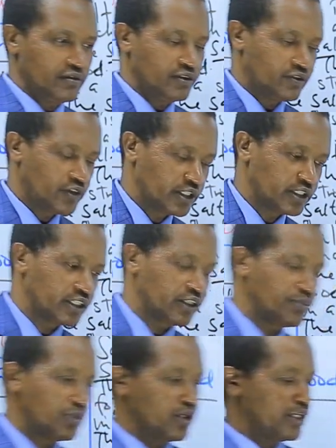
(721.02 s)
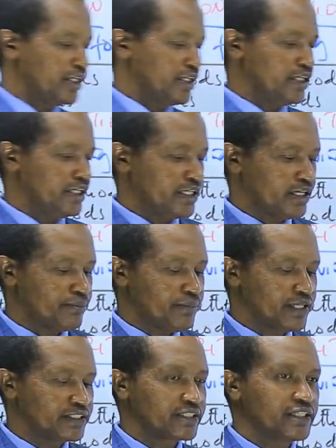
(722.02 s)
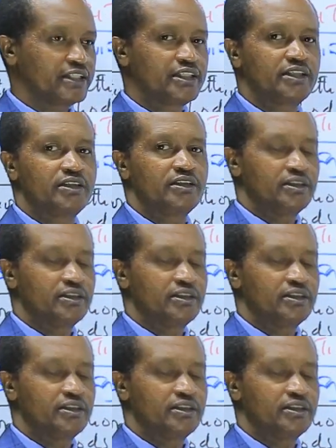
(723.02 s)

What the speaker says: for example, honey in a basket,